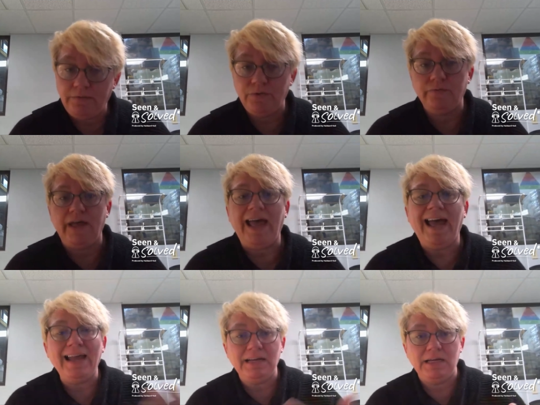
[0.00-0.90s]
If you've
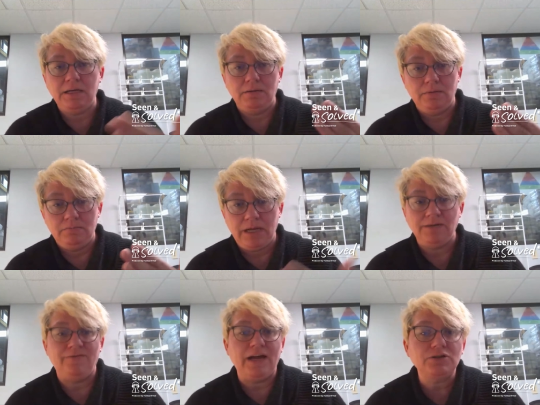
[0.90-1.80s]
added
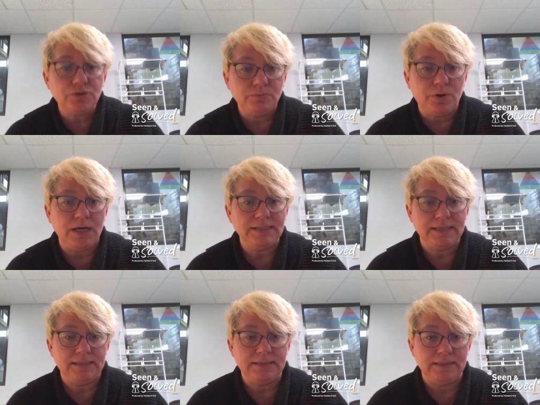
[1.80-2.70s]
manufacturing
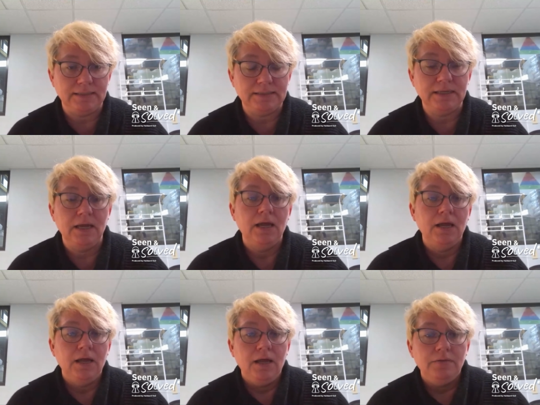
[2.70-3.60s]
processes
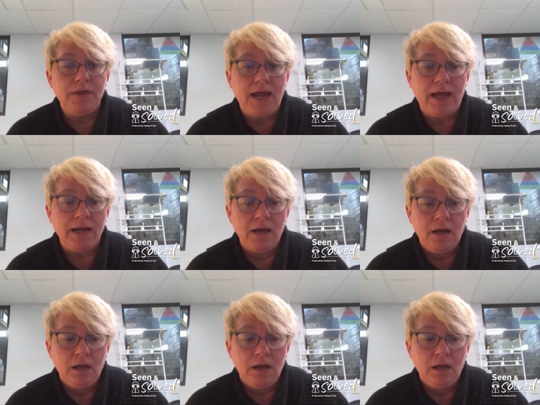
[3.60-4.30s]
that